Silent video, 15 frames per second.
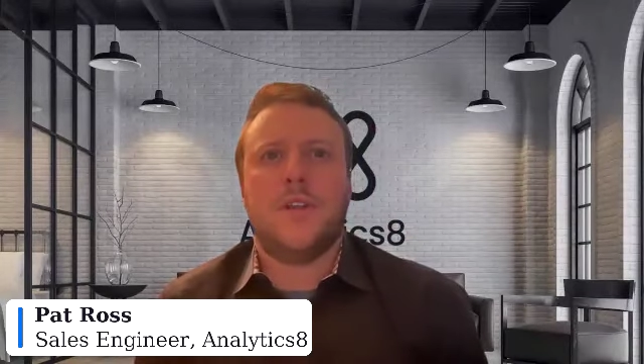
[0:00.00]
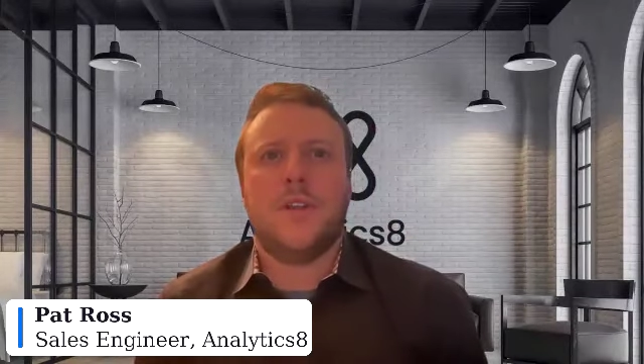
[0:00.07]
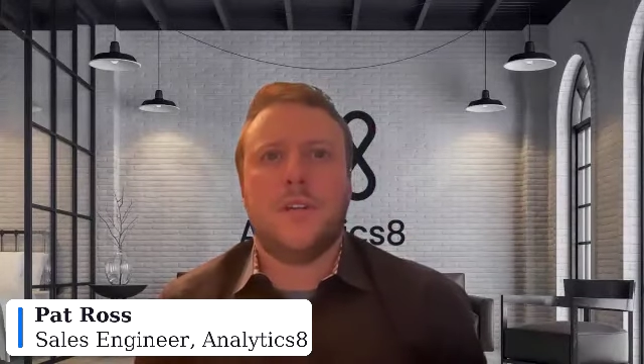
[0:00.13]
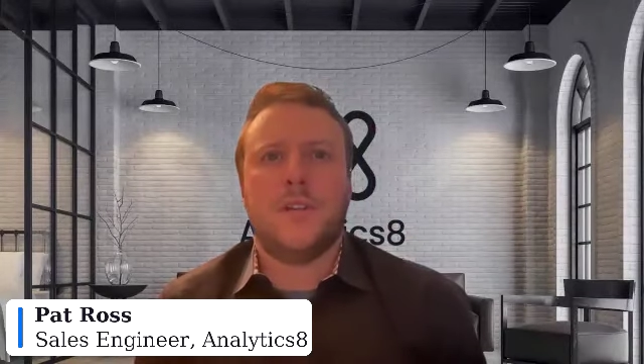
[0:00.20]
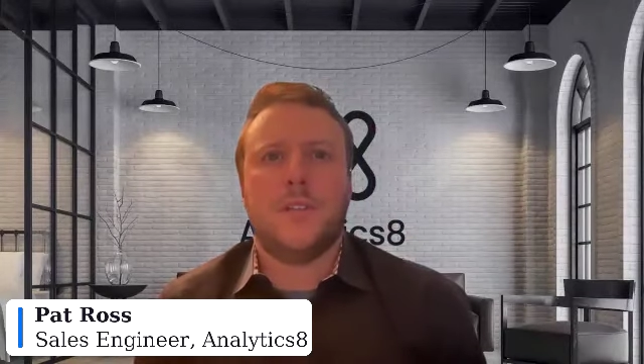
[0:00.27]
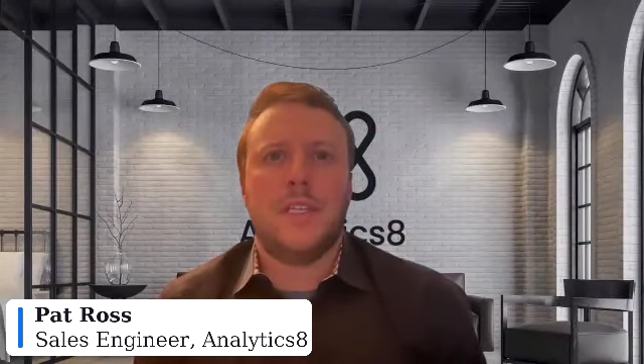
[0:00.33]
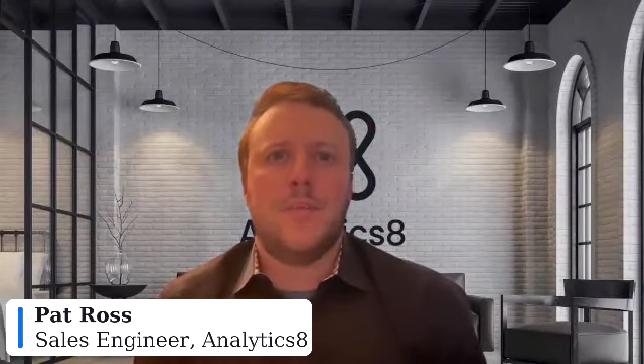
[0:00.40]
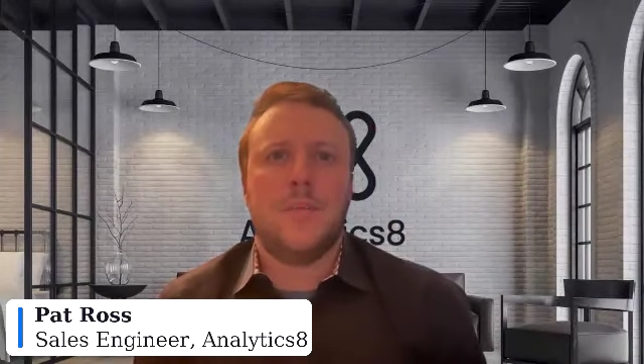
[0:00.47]
a
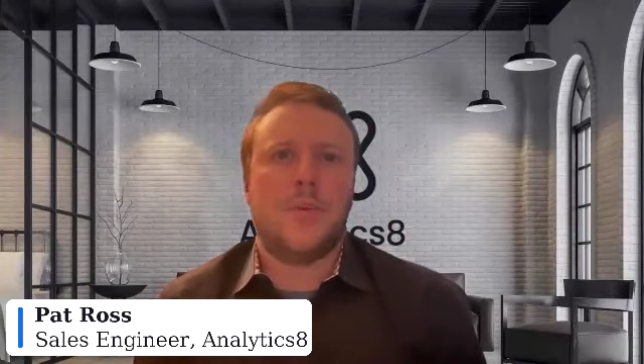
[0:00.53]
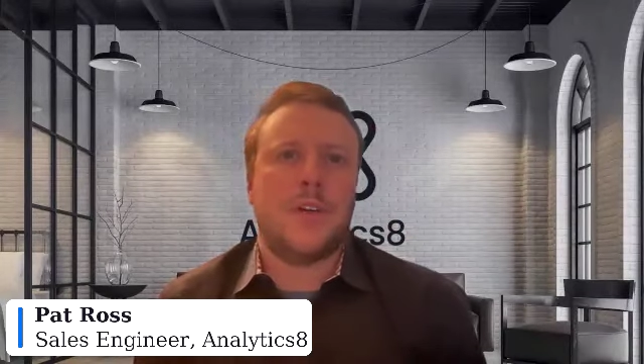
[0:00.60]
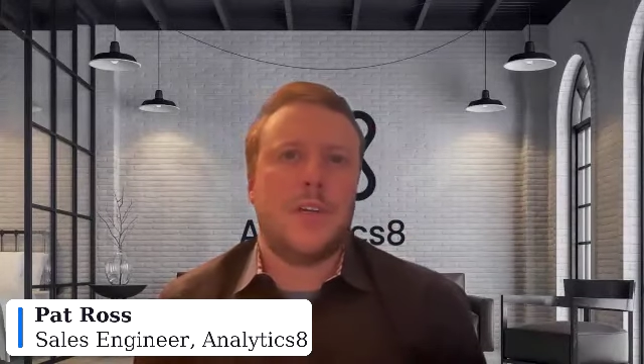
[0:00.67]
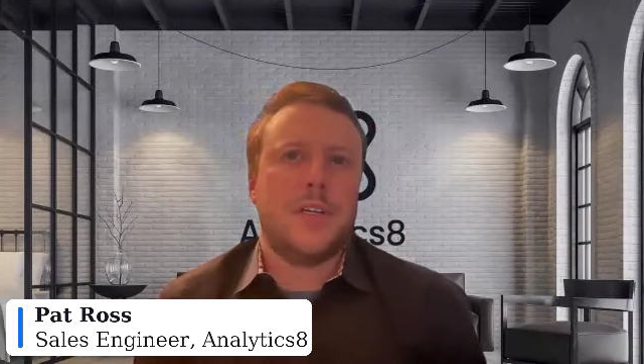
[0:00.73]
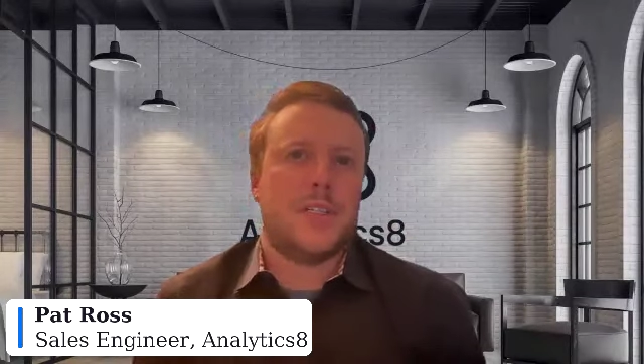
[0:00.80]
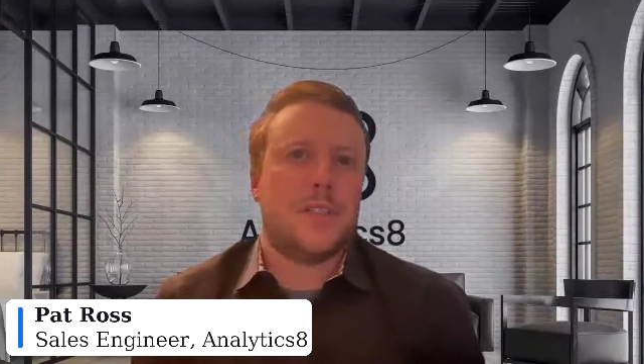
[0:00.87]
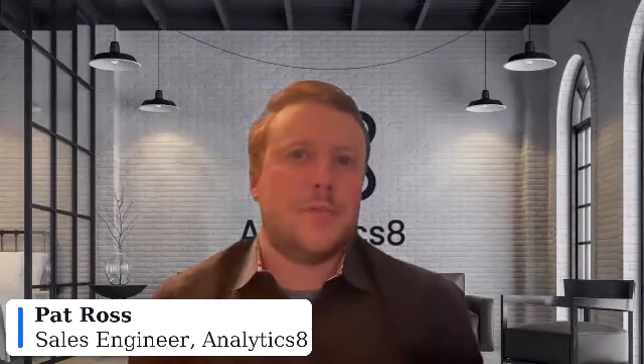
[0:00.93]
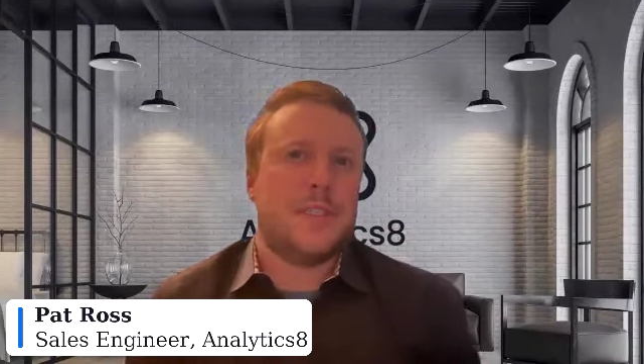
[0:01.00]
little deeper
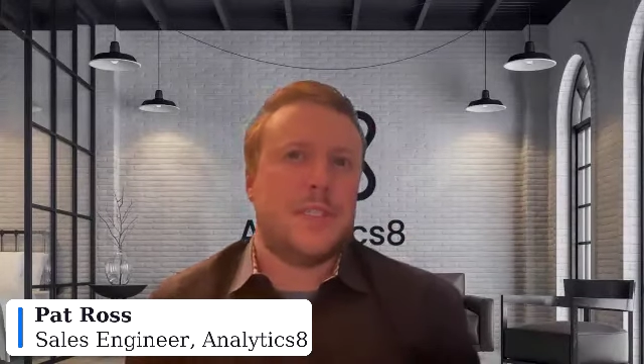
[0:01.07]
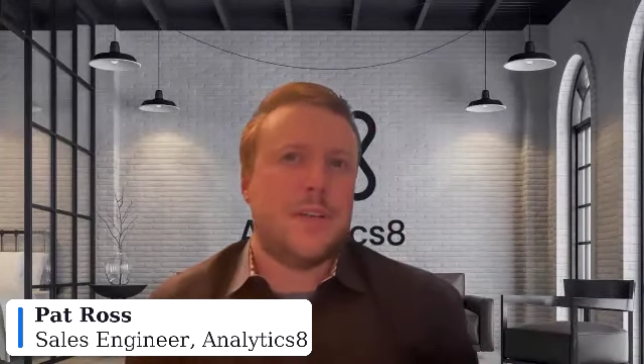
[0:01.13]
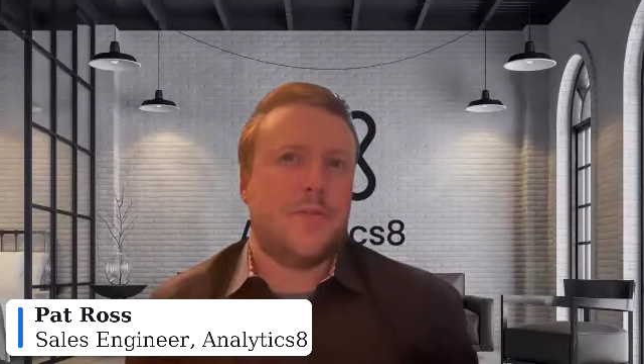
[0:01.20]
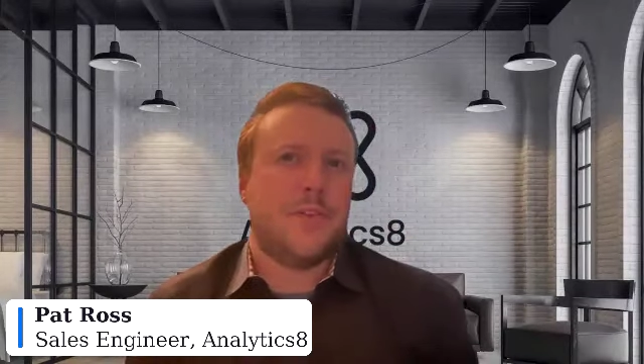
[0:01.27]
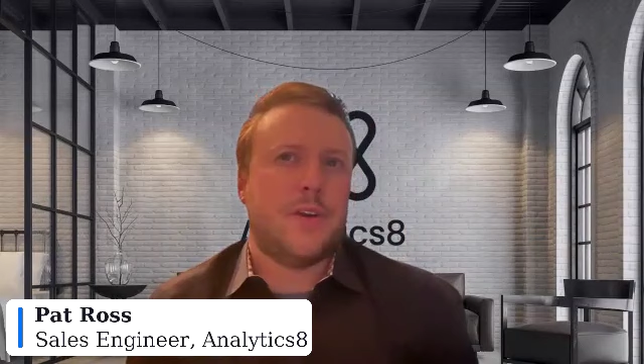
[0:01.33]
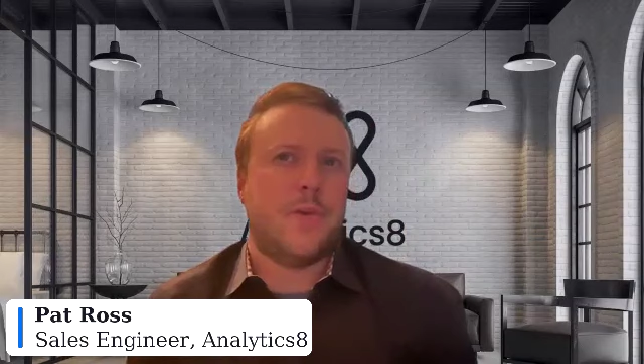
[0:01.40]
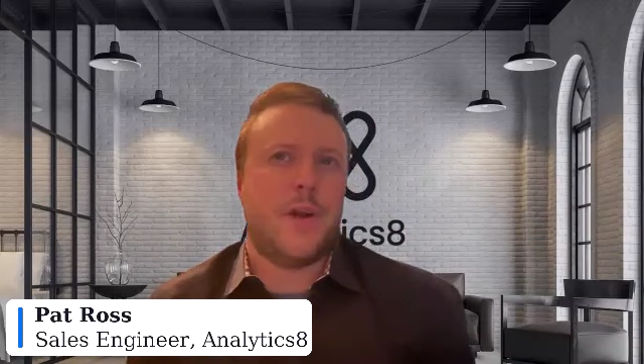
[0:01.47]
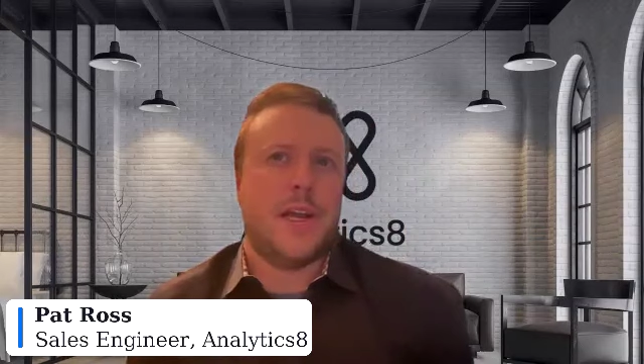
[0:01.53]
into
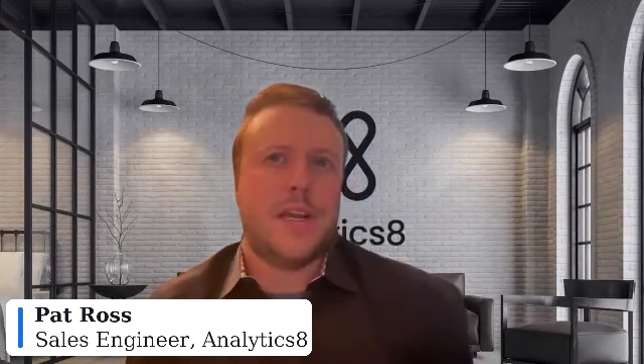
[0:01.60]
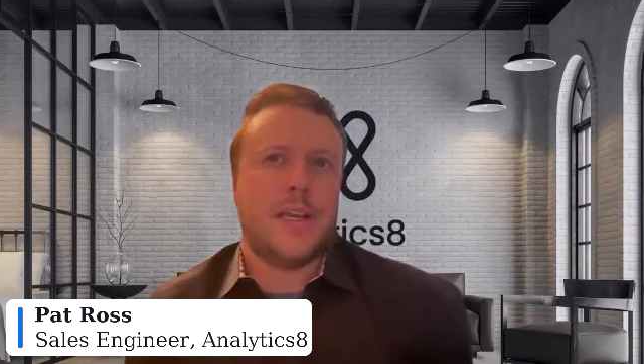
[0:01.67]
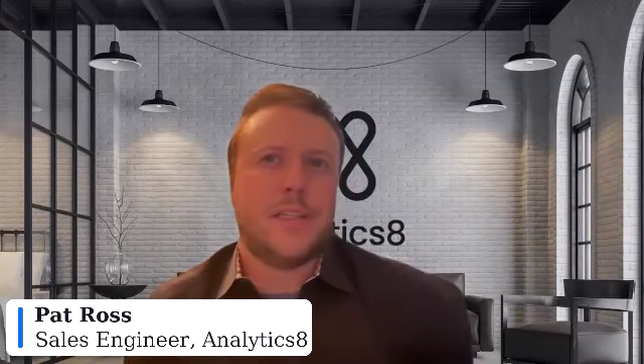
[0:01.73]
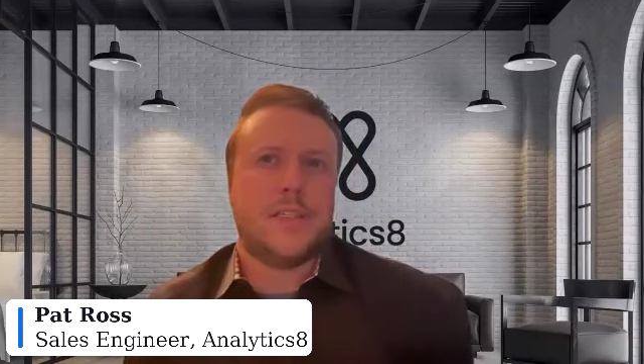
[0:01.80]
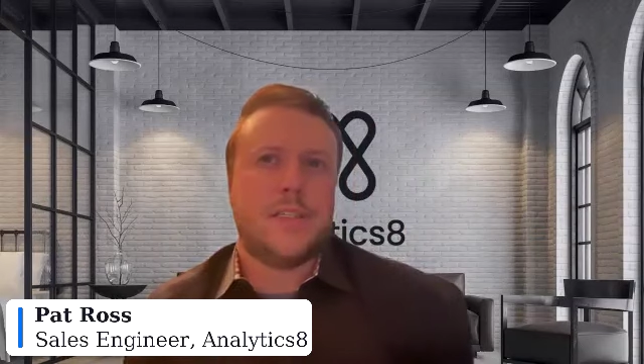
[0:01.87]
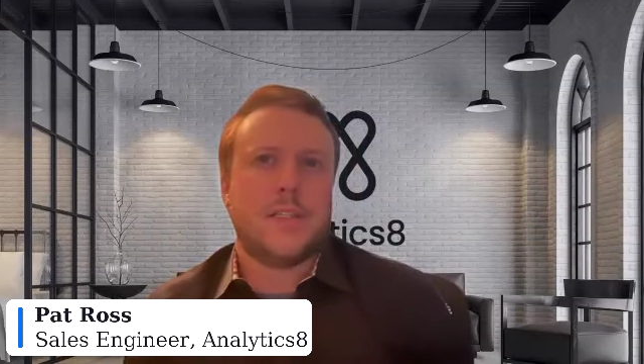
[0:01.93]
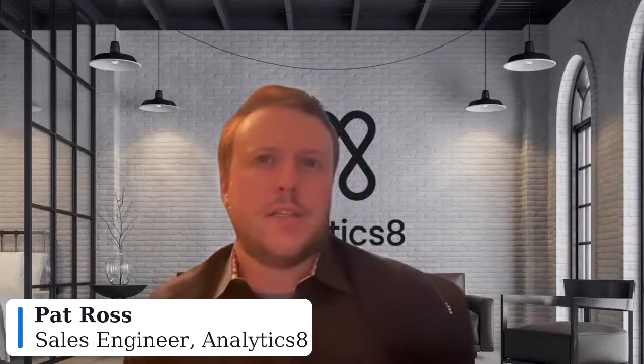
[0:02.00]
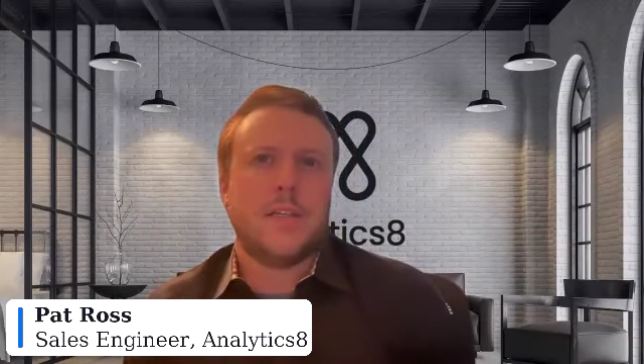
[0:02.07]
specific
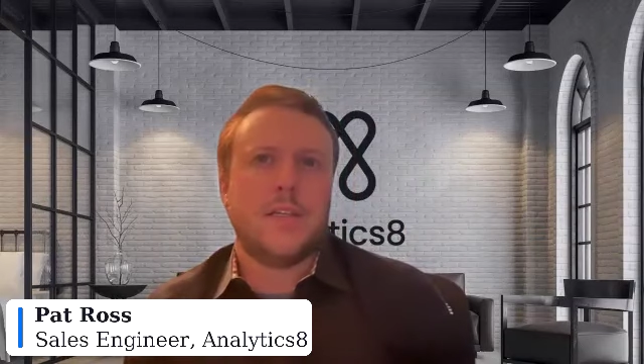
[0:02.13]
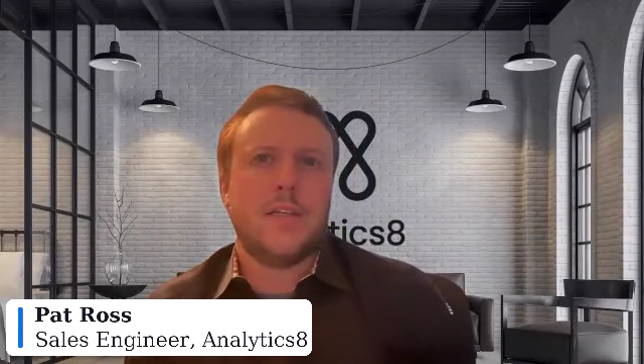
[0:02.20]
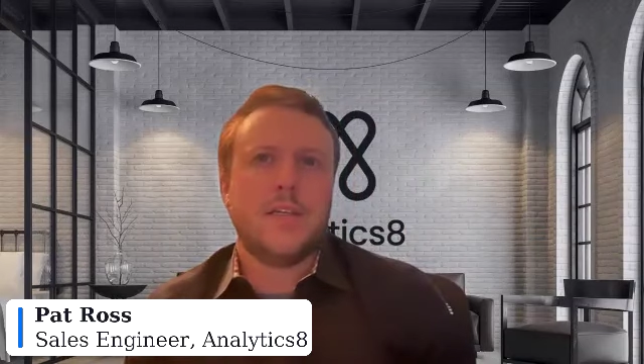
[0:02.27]
ways